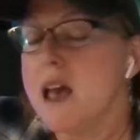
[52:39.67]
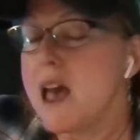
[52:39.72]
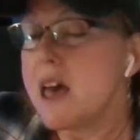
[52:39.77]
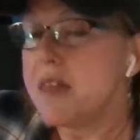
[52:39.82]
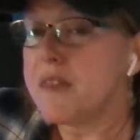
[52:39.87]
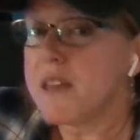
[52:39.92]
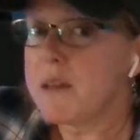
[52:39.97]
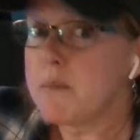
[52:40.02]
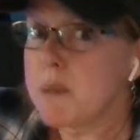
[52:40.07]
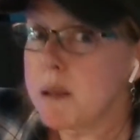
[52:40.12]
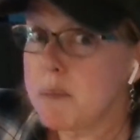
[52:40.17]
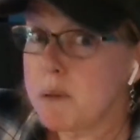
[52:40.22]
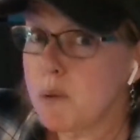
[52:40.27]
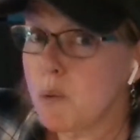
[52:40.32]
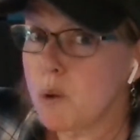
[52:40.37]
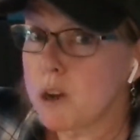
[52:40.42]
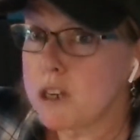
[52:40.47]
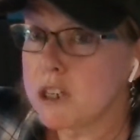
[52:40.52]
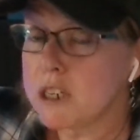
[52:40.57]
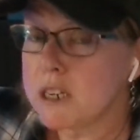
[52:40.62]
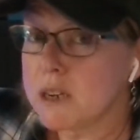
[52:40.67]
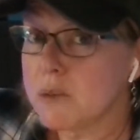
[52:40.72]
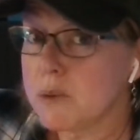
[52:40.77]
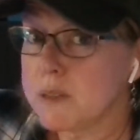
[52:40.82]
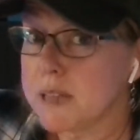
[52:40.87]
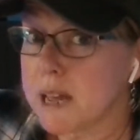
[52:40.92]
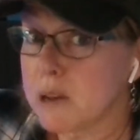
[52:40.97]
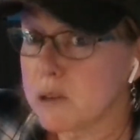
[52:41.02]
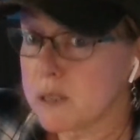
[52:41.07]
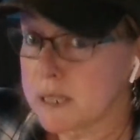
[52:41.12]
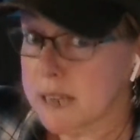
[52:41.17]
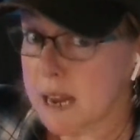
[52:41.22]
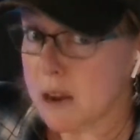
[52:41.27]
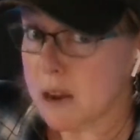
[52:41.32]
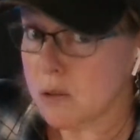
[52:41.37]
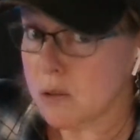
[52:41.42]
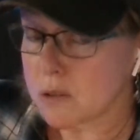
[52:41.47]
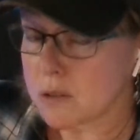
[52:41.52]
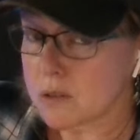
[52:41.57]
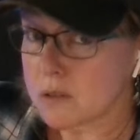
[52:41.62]
And then maybe watching it without
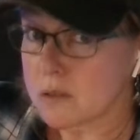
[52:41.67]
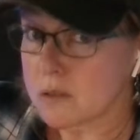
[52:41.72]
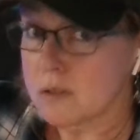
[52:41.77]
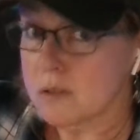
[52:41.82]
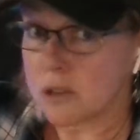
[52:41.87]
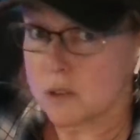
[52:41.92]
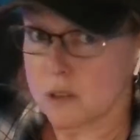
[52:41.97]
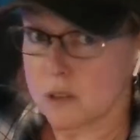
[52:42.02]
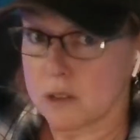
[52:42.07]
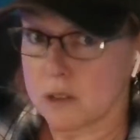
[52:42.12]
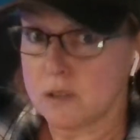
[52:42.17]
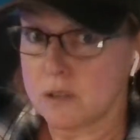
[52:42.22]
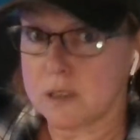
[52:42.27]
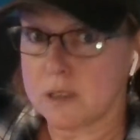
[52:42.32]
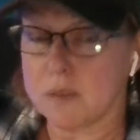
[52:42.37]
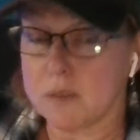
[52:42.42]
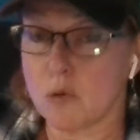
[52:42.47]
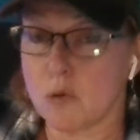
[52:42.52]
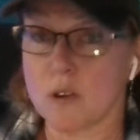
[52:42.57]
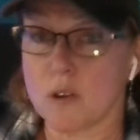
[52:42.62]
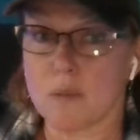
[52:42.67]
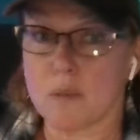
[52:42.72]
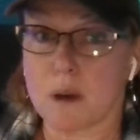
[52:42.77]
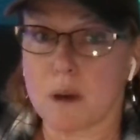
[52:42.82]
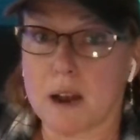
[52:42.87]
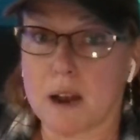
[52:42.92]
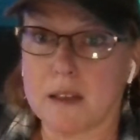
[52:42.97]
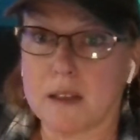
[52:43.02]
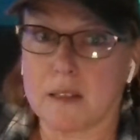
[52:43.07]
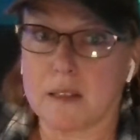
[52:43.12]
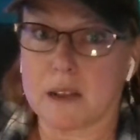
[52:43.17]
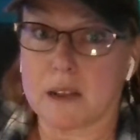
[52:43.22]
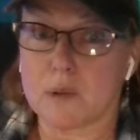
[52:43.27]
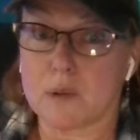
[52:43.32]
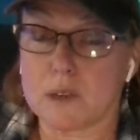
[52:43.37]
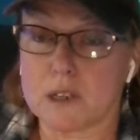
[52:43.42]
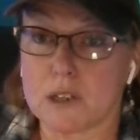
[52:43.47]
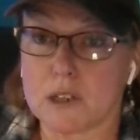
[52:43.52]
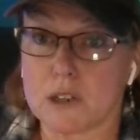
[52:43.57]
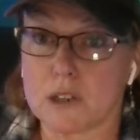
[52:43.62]
sound so that you see more of the body
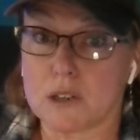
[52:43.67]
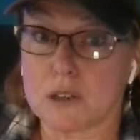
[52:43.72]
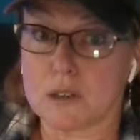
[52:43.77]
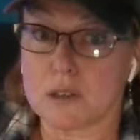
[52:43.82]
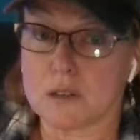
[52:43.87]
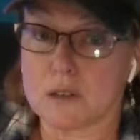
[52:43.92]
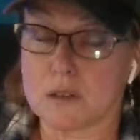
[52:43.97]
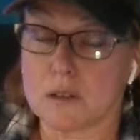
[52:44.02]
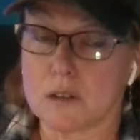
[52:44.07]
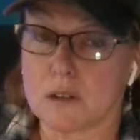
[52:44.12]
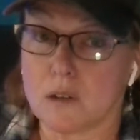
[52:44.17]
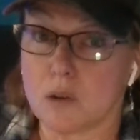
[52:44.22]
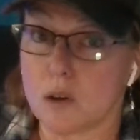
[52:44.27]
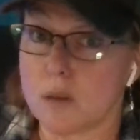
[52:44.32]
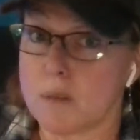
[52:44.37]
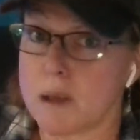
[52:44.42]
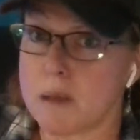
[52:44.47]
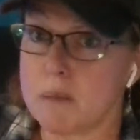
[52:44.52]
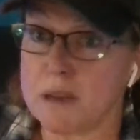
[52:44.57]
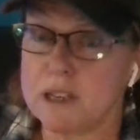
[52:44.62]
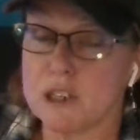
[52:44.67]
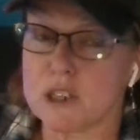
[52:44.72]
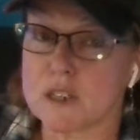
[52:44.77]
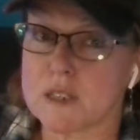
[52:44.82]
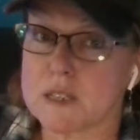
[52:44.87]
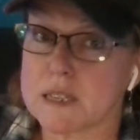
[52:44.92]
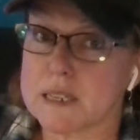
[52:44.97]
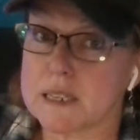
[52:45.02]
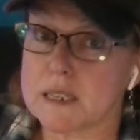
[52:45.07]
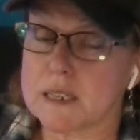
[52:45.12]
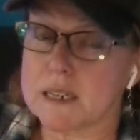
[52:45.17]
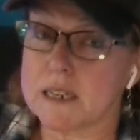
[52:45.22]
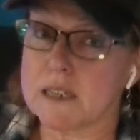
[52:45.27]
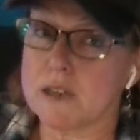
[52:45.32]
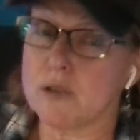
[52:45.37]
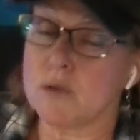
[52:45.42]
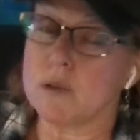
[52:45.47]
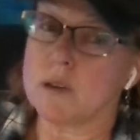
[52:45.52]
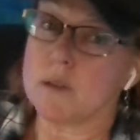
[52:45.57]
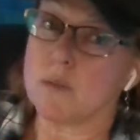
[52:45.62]
language, or maybe just listening
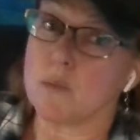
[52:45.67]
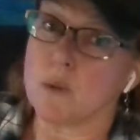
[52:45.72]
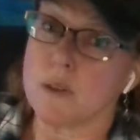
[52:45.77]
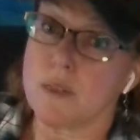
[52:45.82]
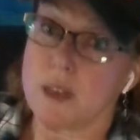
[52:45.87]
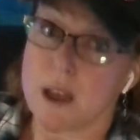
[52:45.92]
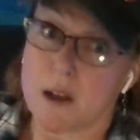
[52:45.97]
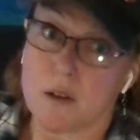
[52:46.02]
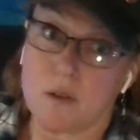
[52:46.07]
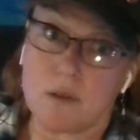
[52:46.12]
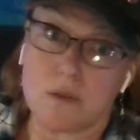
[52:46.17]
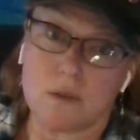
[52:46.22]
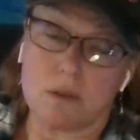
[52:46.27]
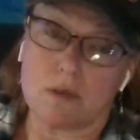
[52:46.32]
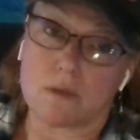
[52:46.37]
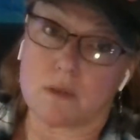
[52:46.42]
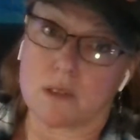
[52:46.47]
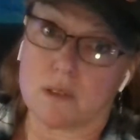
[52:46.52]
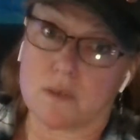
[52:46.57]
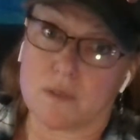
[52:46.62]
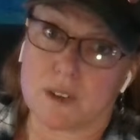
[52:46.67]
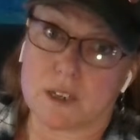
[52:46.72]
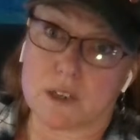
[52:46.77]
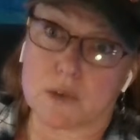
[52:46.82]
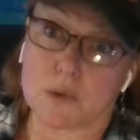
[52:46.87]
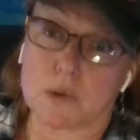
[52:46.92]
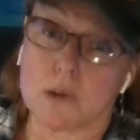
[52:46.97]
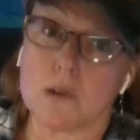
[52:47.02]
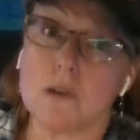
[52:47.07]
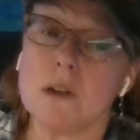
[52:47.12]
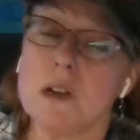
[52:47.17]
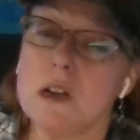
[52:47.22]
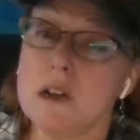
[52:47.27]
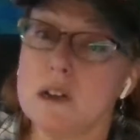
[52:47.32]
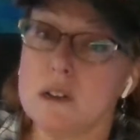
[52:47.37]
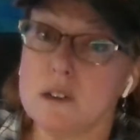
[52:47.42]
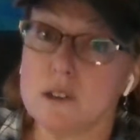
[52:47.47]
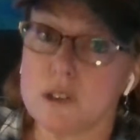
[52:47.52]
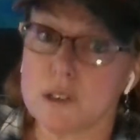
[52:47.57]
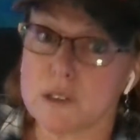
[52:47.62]
to it without the visual,
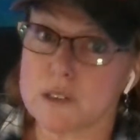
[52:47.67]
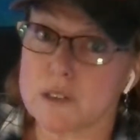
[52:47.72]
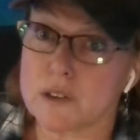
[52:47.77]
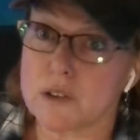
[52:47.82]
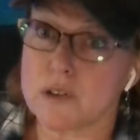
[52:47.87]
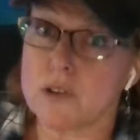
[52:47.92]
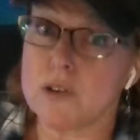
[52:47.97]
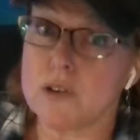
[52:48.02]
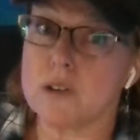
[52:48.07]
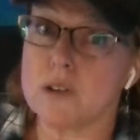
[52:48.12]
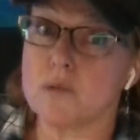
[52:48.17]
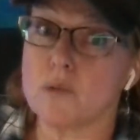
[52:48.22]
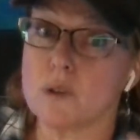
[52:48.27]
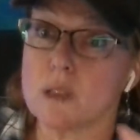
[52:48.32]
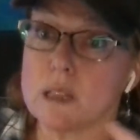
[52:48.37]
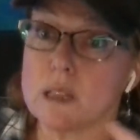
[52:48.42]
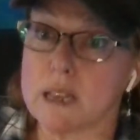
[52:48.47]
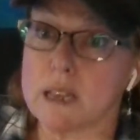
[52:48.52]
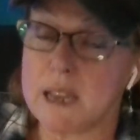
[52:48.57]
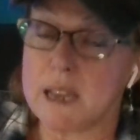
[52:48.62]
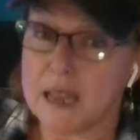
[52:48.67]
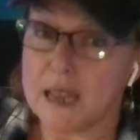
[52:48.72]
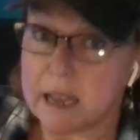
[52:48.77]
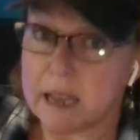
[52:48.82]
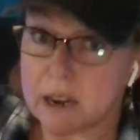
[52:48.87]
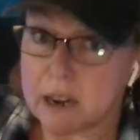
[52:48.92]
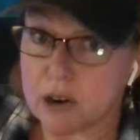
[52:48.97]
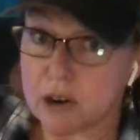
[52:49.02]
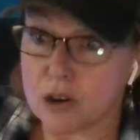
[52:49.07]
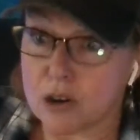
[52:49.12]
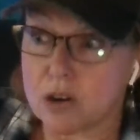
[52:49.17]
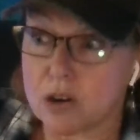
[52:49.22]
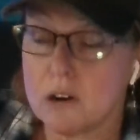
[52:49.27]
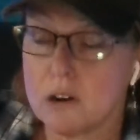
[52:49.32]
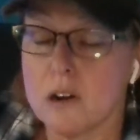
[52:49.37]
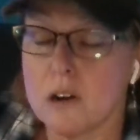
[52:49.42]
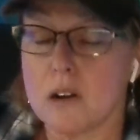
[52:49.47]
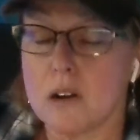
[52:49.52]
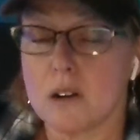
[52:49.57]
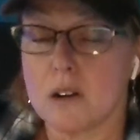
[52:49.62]
just so you can really hear
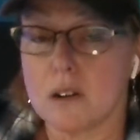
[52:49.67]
